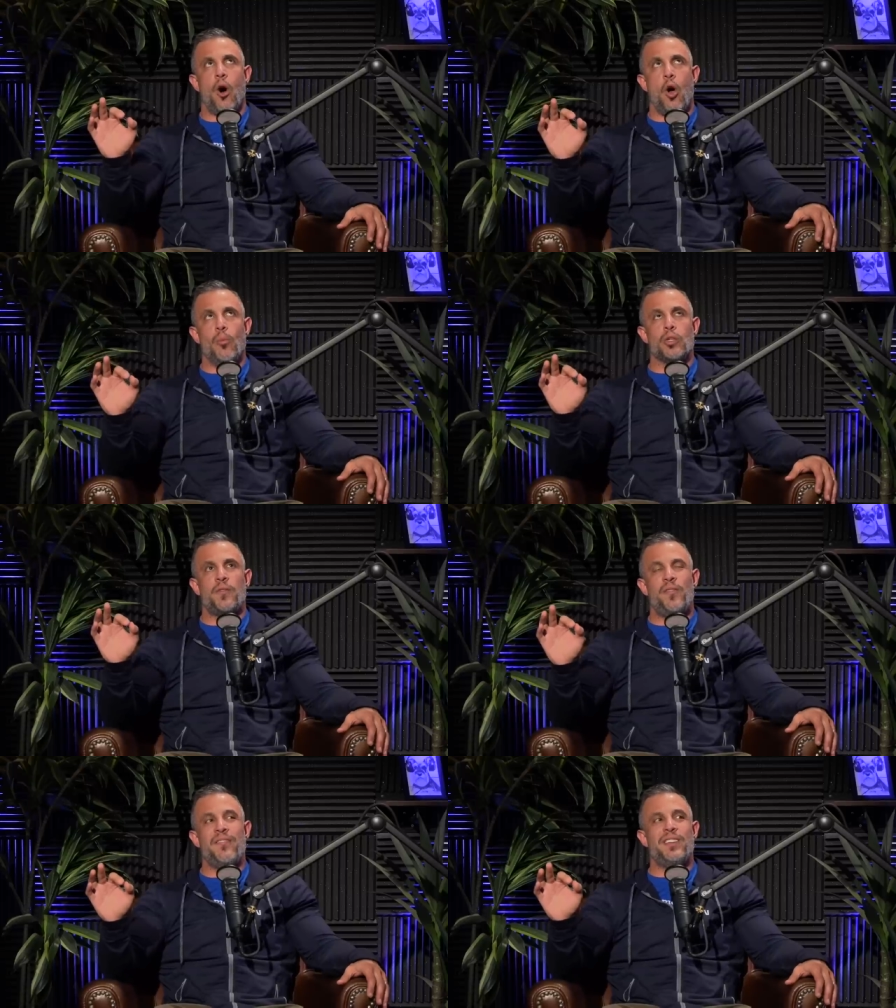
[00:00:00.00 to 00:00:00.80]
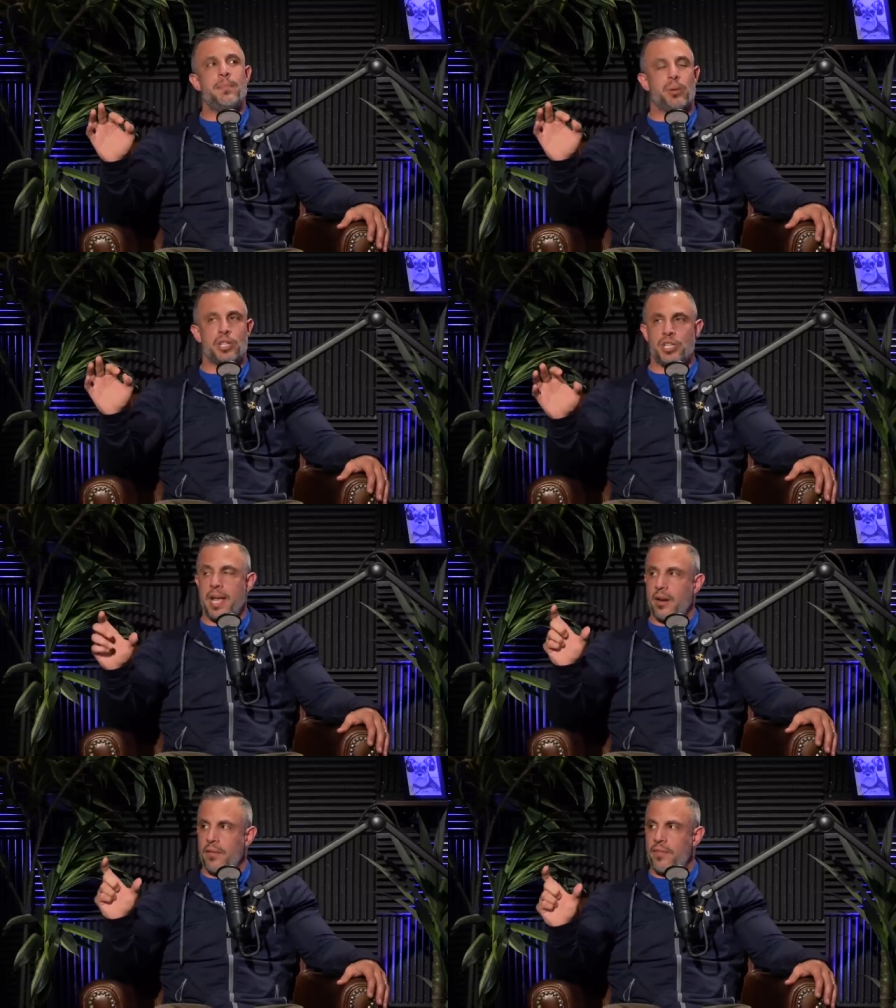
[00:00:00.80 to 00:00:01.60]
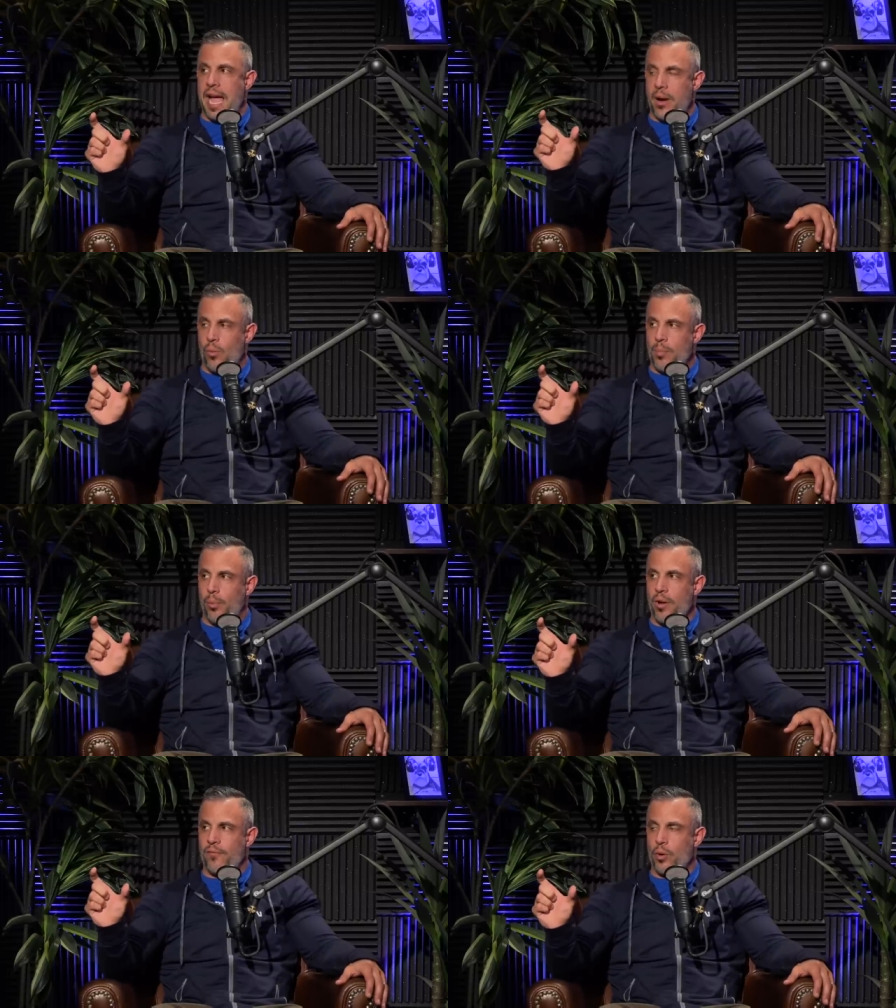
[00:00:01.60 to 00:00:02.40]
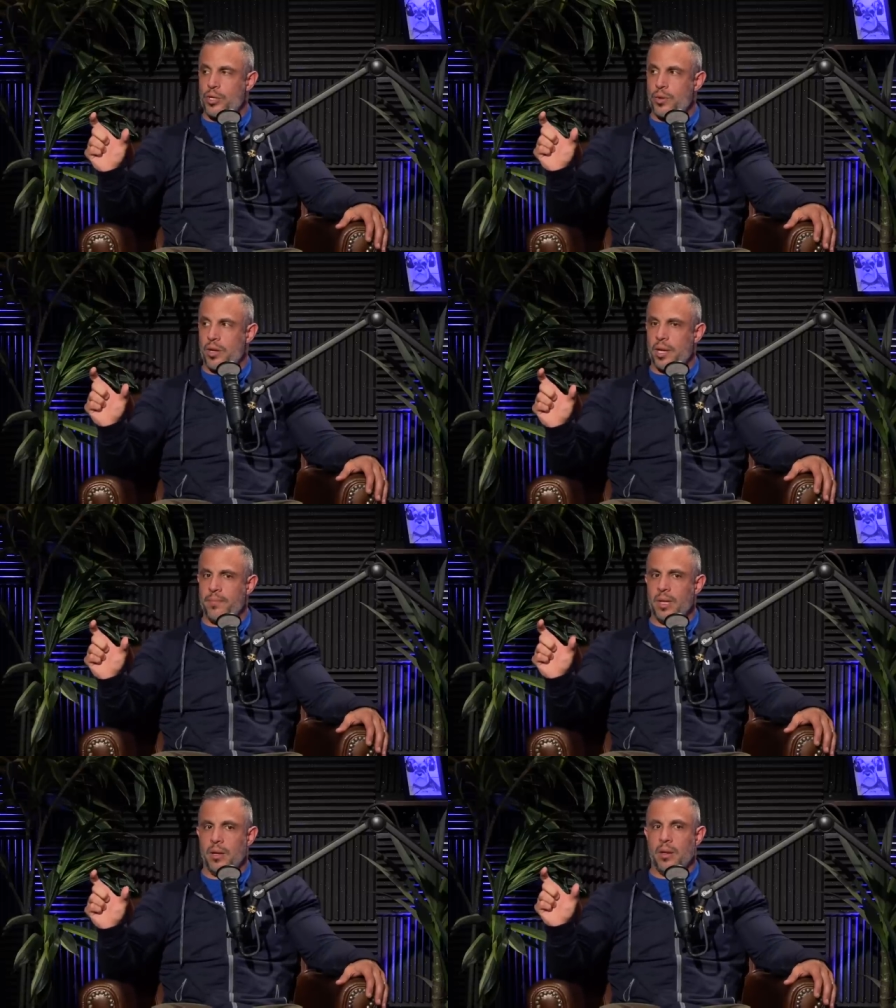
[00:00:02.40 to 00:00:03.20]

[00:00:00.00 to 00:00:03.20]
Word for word: almost fifty percent of that one point four trillion